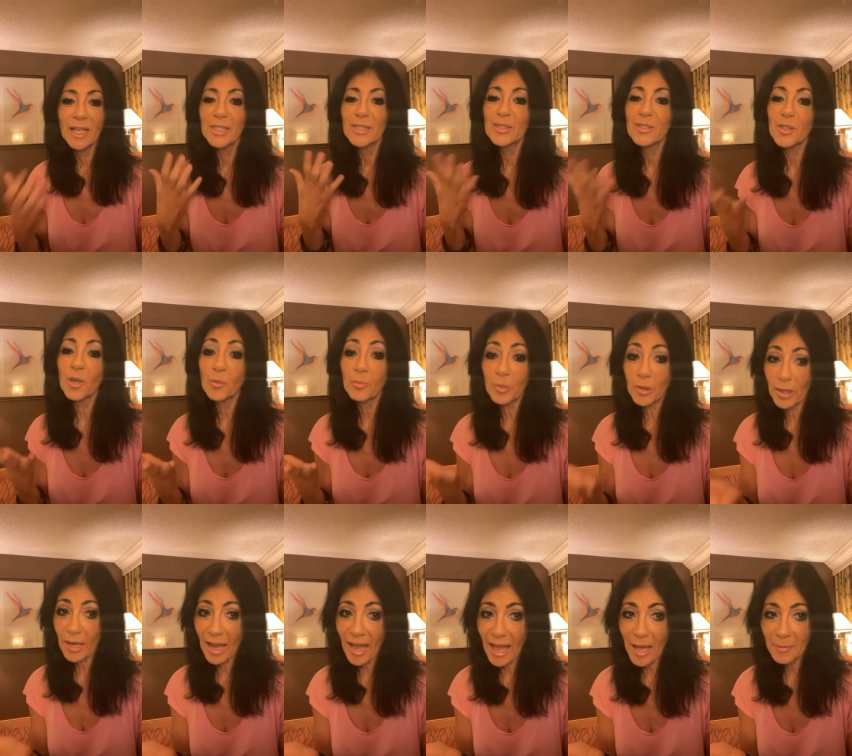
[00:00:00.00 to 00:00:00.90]
So
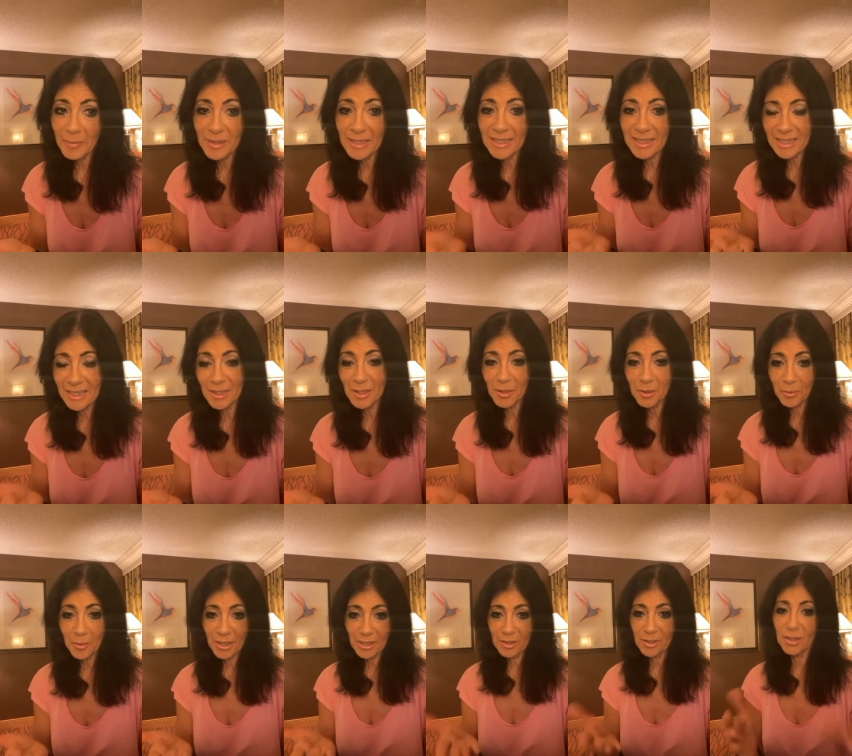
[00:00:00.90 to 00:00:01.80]
perhaps a
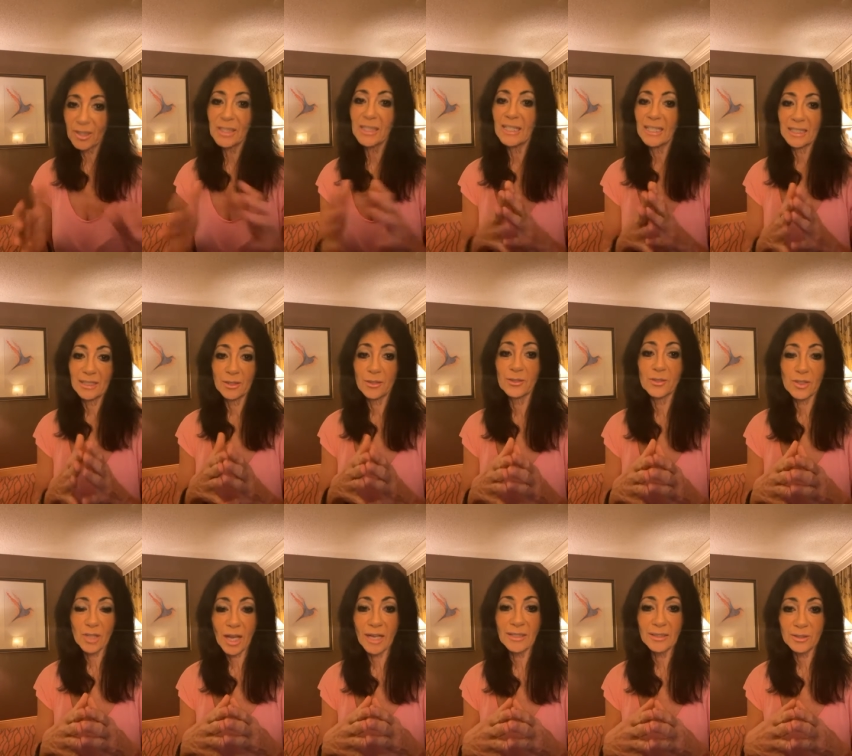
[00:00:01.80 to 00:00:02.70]
situation in your
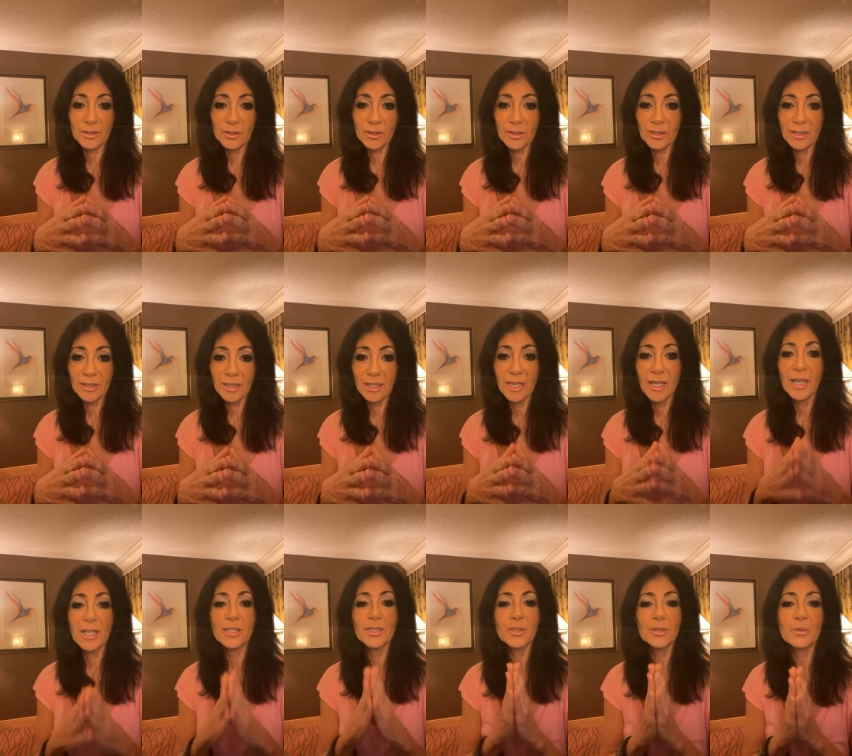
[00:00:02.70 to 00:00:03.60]
childhood
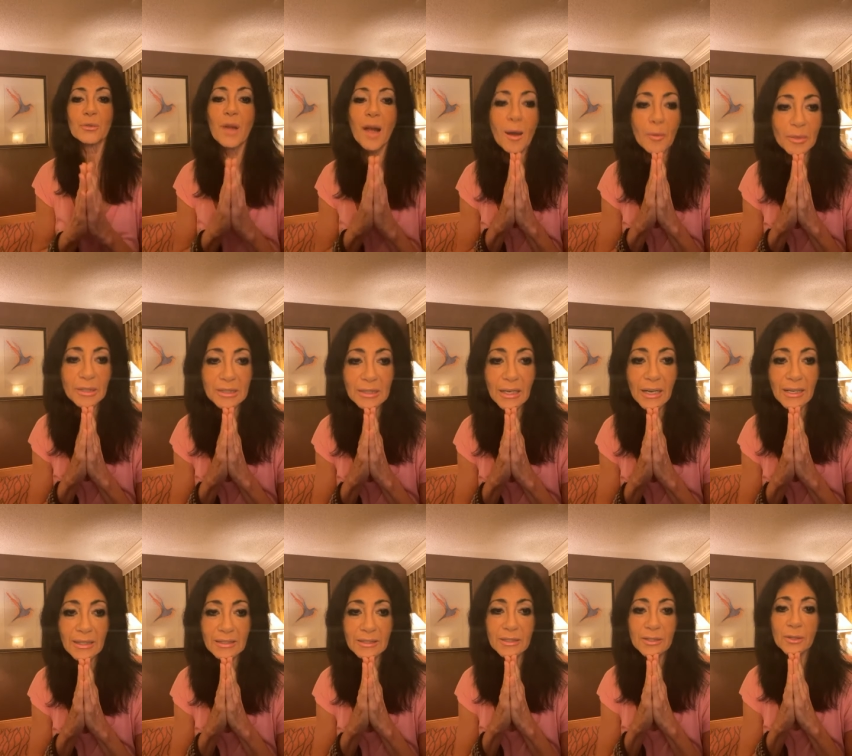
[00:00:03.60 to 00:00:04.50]

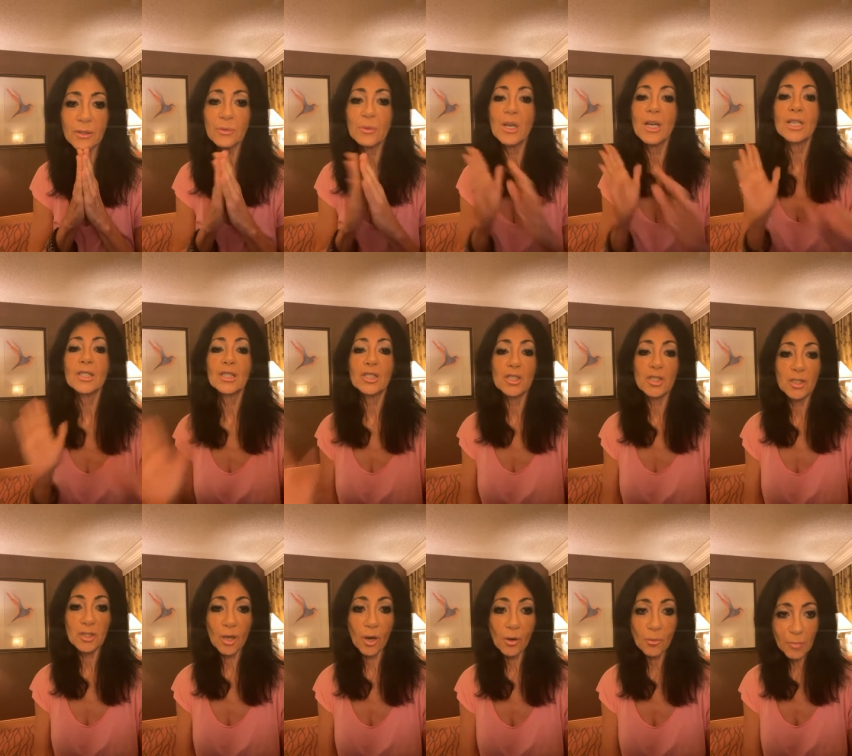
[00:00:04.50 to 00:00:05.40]
traumatized you
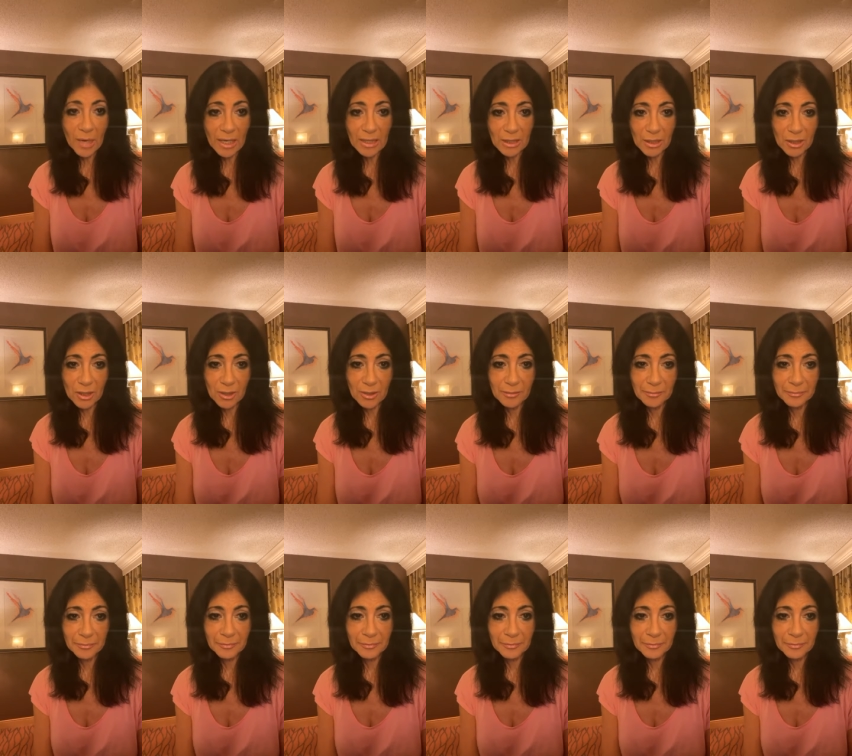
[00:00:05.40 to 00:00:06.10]
so much.